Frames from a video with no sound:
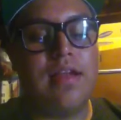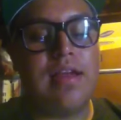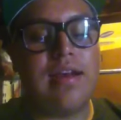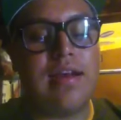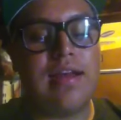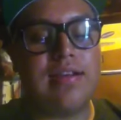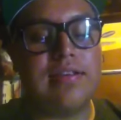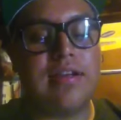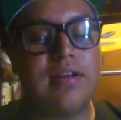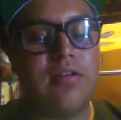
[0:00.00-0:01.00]
And last
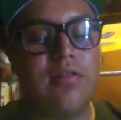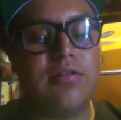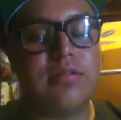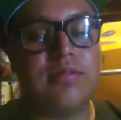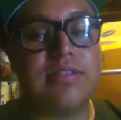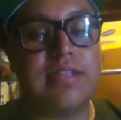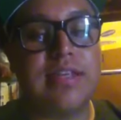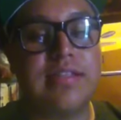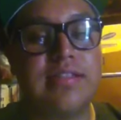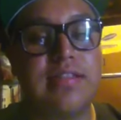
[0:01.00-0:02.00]
shout out goes to
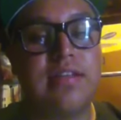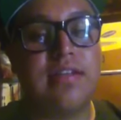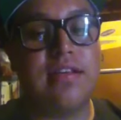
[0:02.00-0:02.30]
Stacy.